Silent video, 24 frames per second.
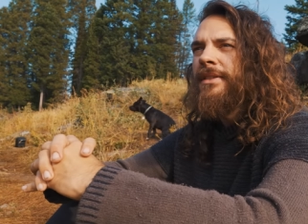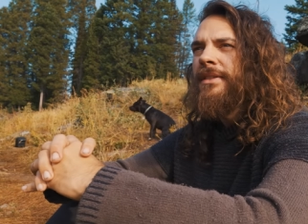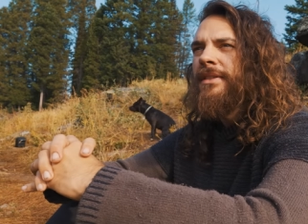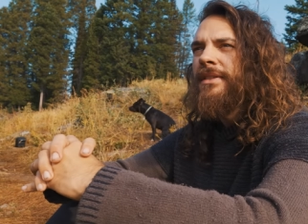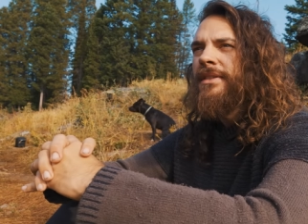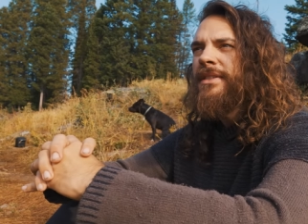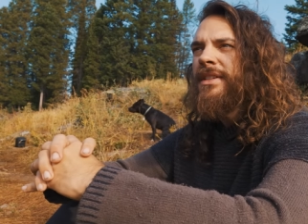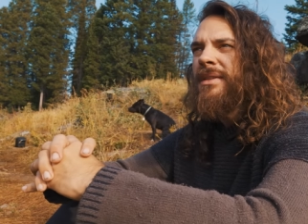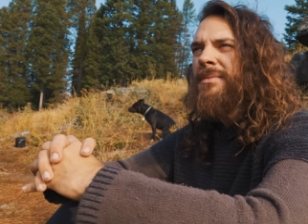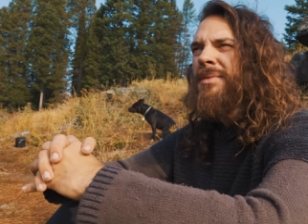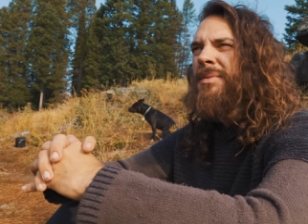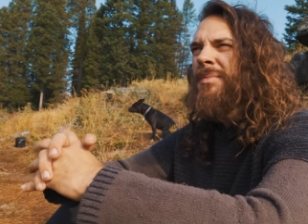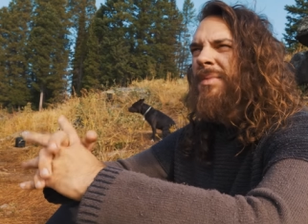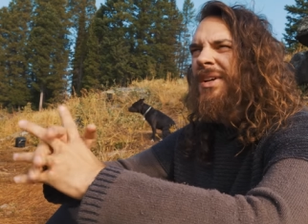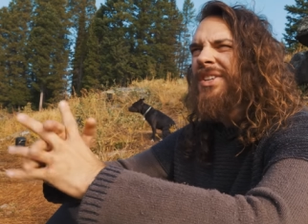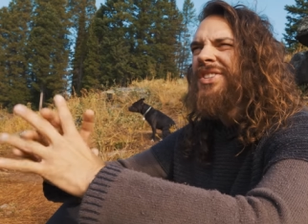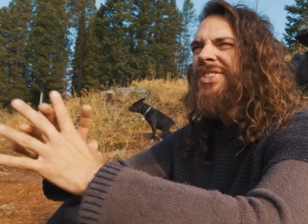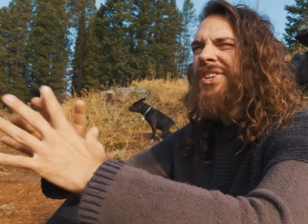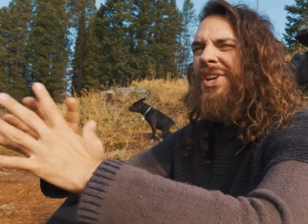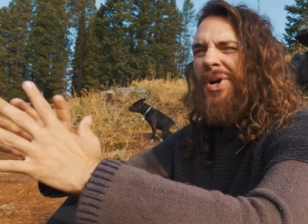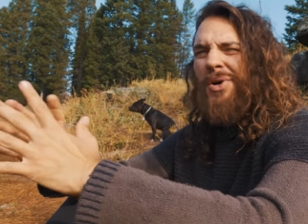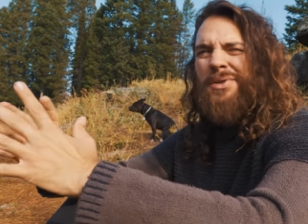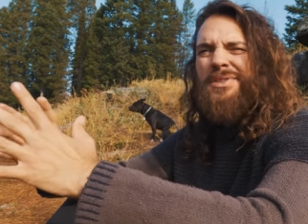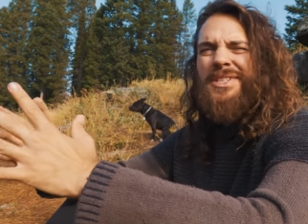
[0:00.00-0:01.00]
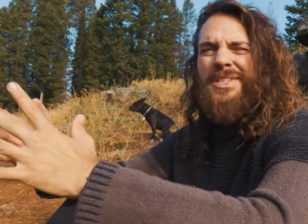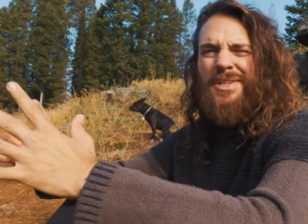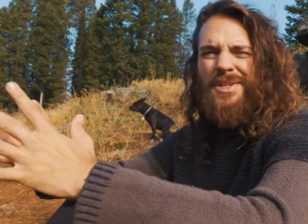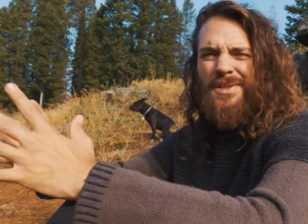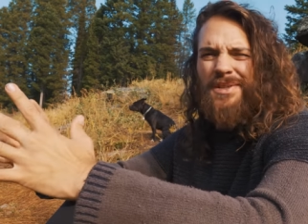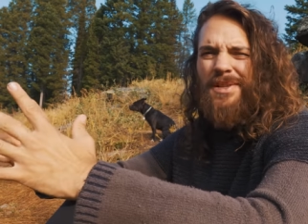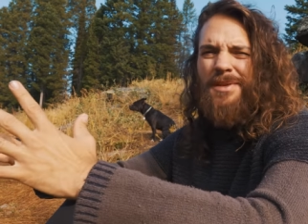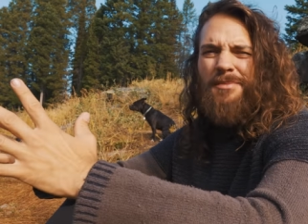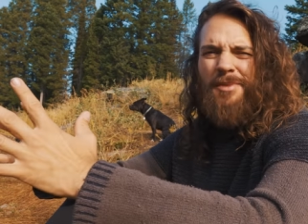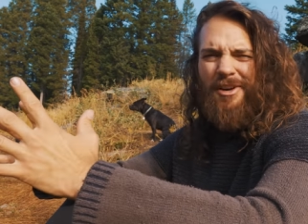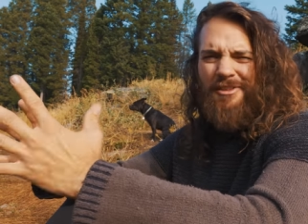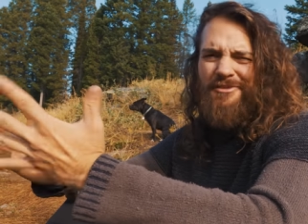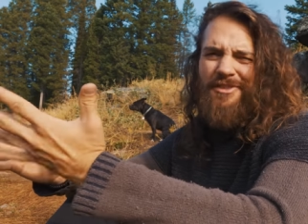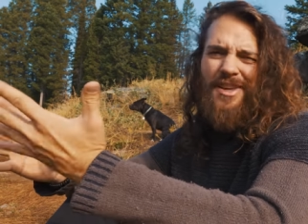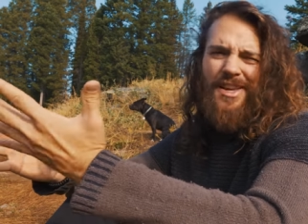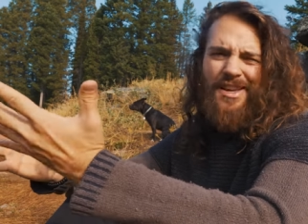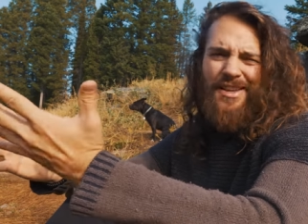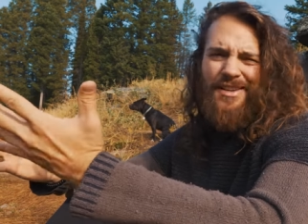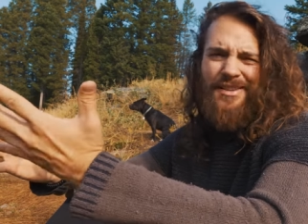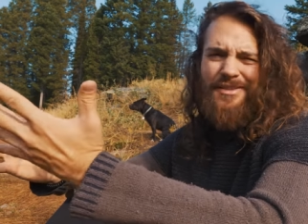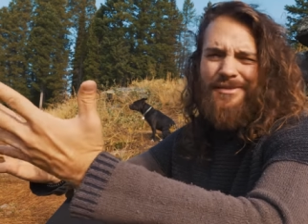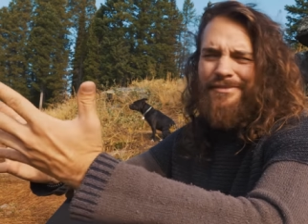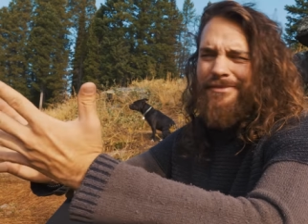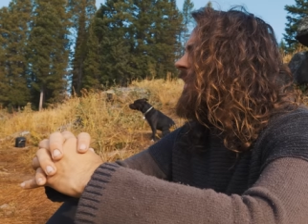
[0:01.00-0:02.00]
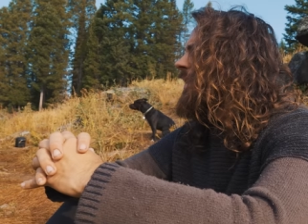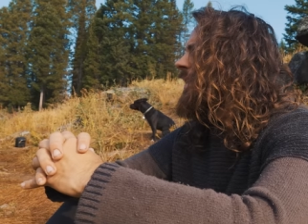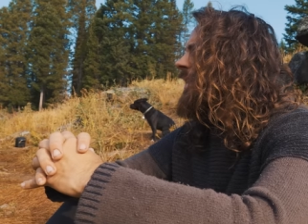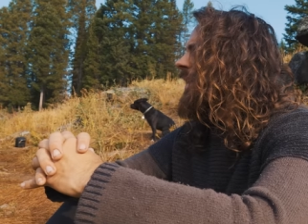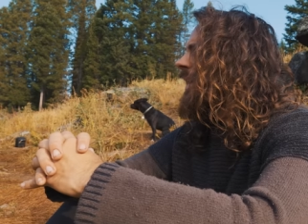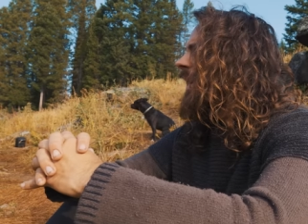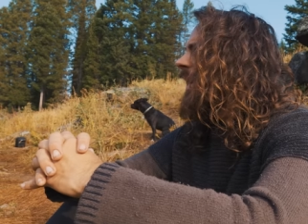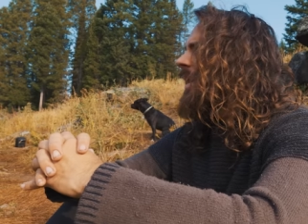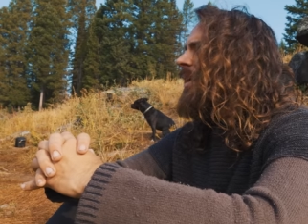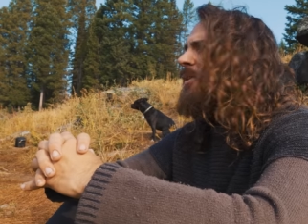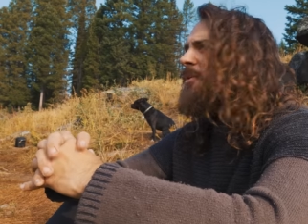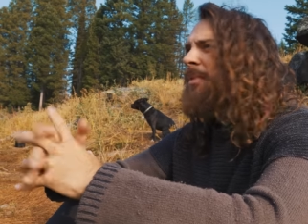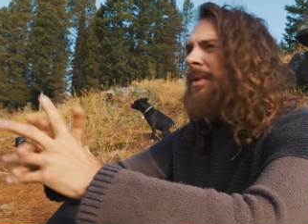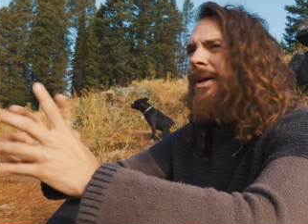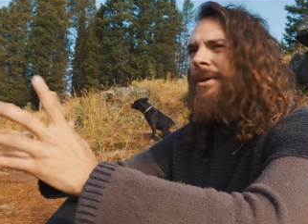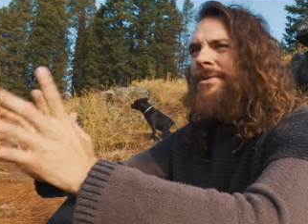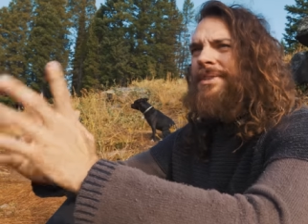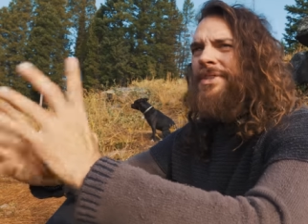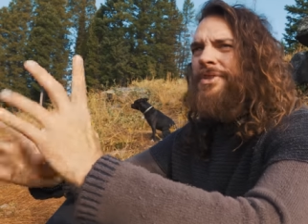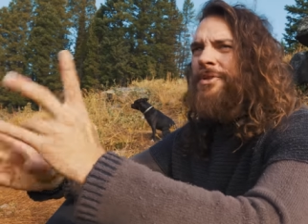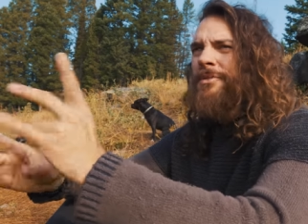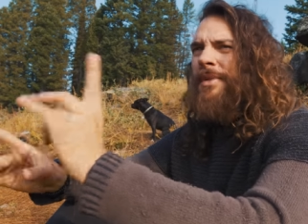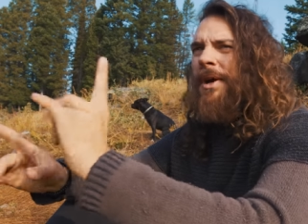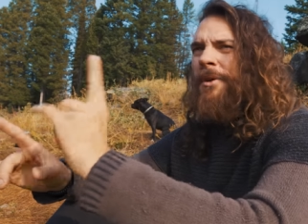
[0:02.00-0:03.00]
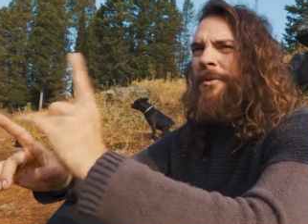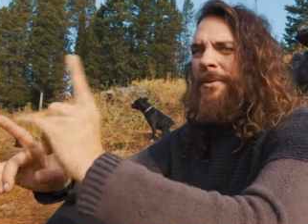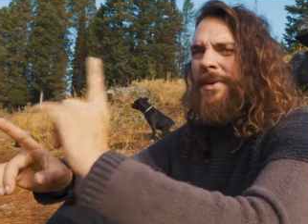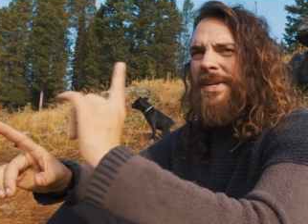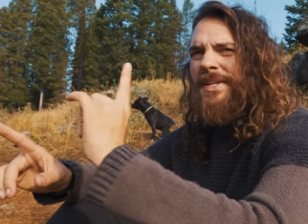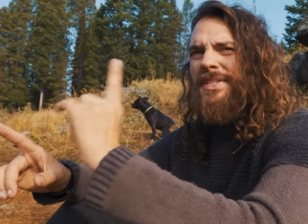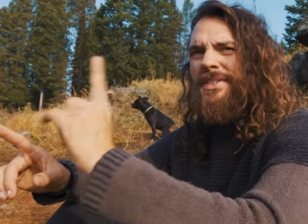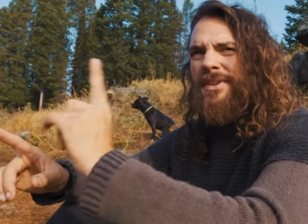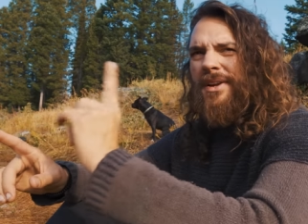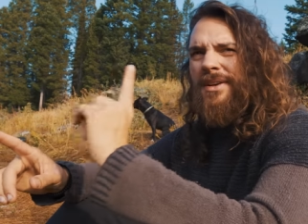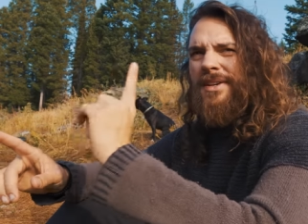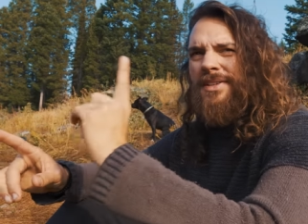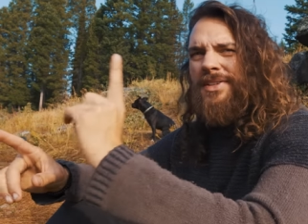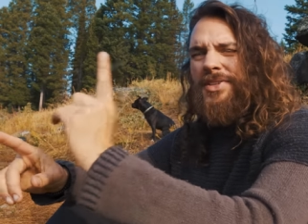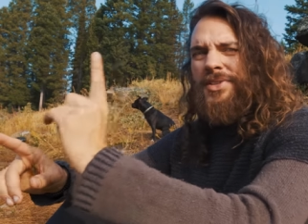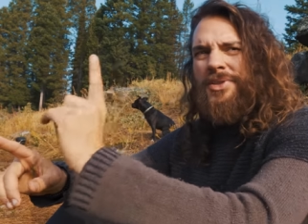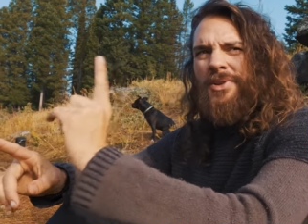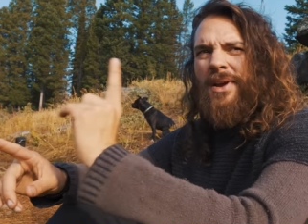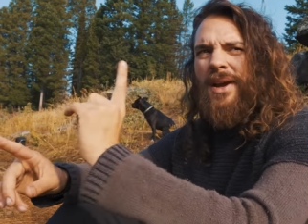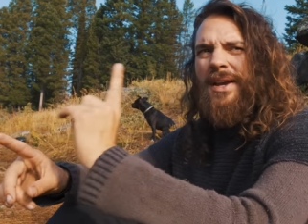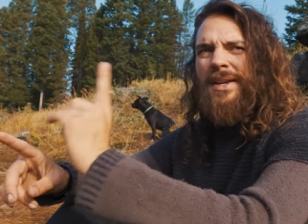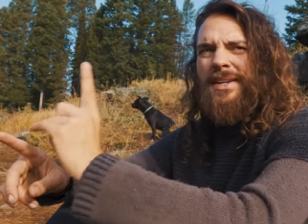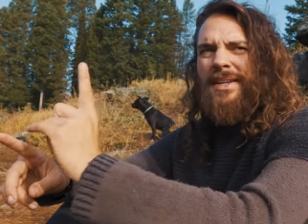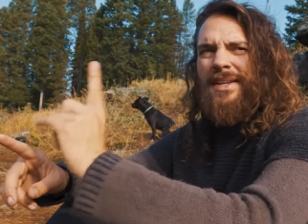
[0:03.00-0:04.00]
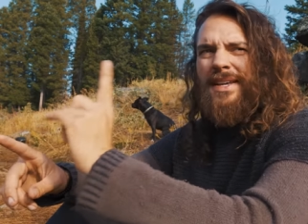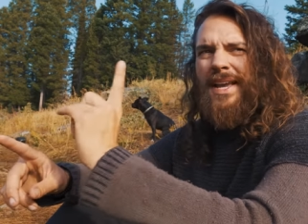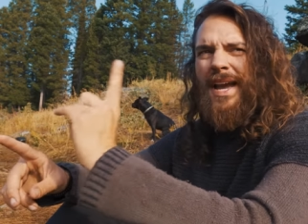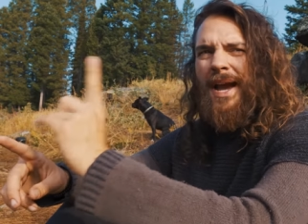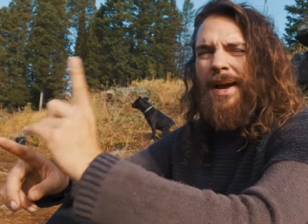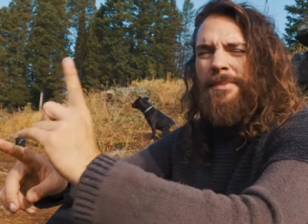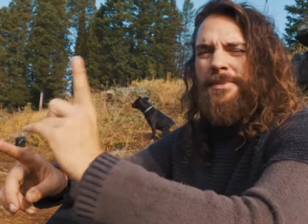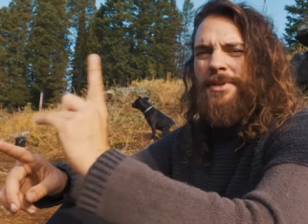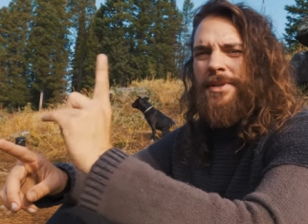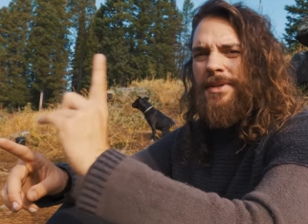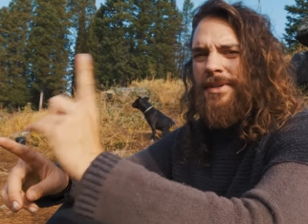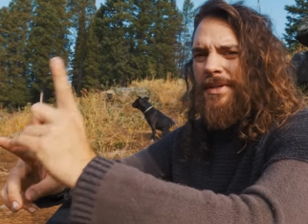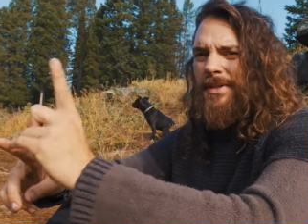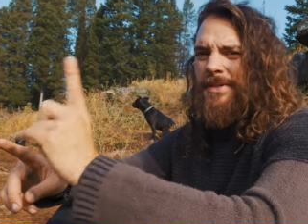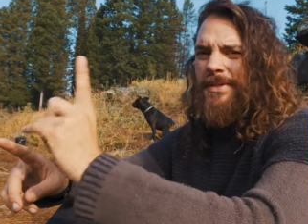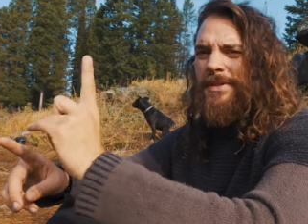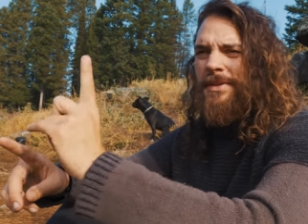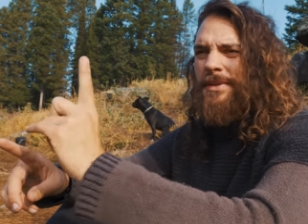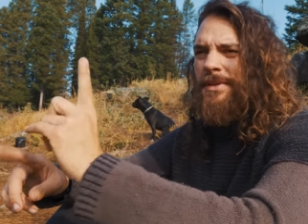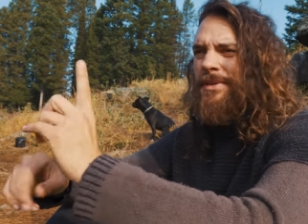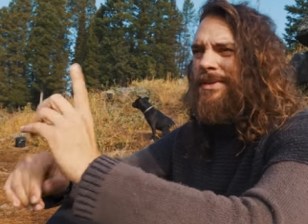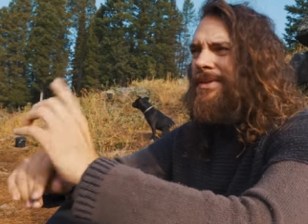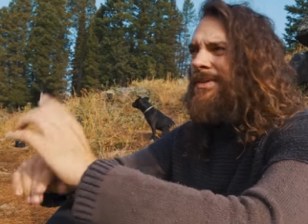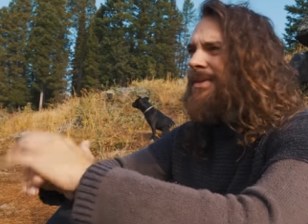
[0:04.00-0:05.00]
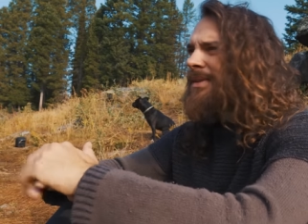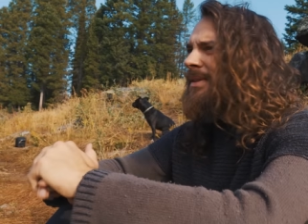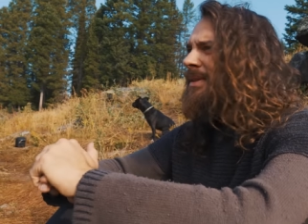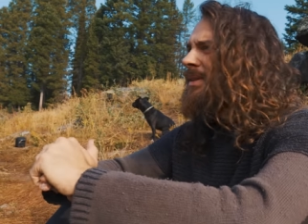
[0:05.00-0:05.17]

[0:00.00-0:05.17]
It's gonna be much cozier than my van. And when I was doing my research trying to capture this dude,